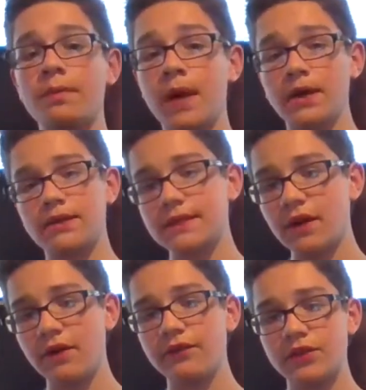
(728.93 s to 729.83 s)
by
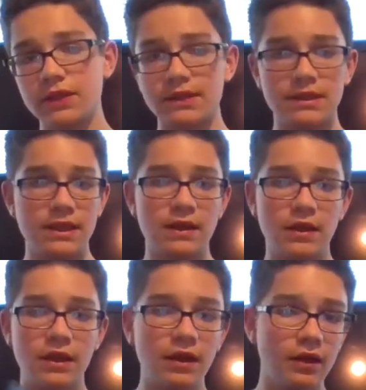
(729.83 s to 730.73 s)
yourself, just
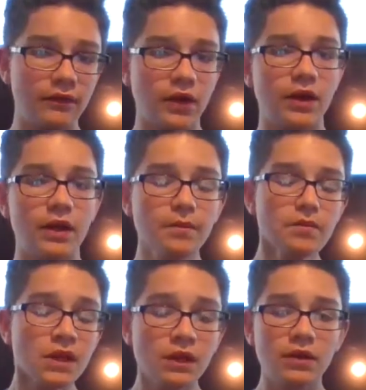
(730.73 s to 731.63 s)
in very
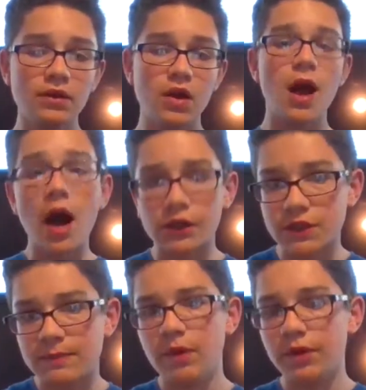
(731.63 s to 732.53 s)

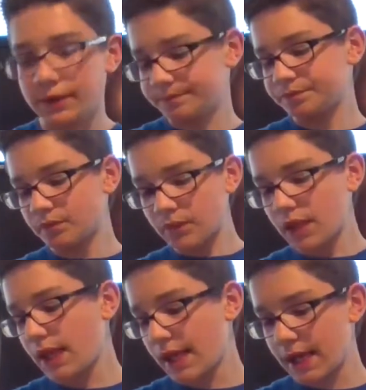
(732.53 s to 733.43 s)
cautious mode.
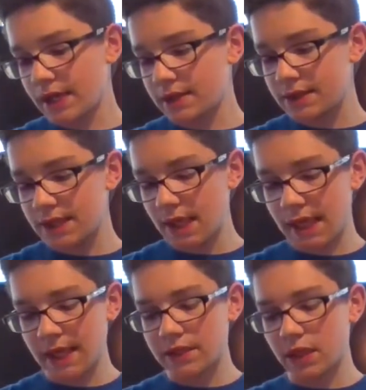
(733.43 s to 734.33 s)
And
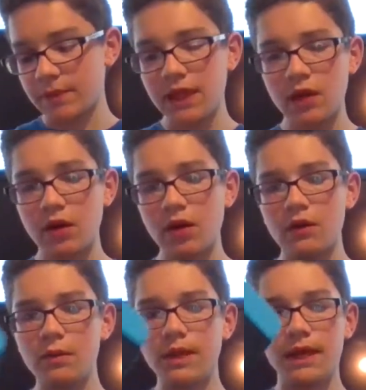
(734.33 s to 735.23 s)
I'm here.
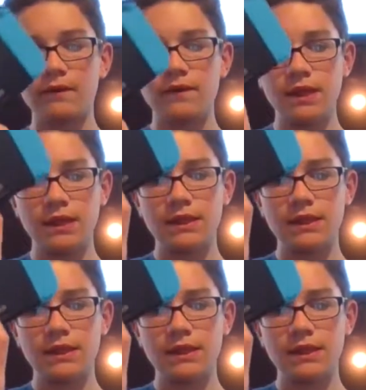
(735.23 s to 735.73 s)
We have the